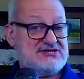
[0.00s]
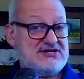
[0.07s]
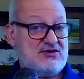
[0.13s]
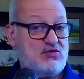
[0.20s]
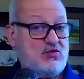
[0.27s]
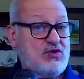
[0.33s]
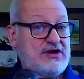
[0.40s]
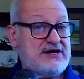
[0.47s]
they're
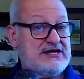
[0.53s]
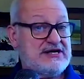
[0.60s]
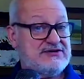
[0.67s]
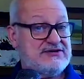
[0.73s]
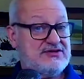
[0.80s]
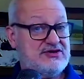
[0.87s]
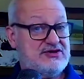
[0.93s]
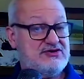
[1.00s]
wanting
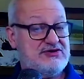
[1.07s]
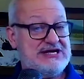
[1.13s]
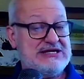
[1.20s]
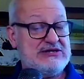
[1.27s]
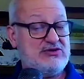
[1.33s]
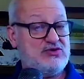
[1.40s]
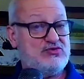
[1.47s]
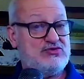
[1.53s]
in the
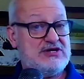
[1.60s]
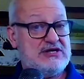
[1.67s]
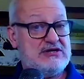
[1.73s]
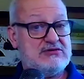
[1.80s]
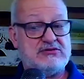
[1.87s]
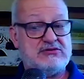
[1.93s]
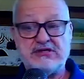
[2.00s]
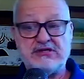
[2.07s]
Green New
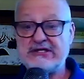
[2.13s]
Deal.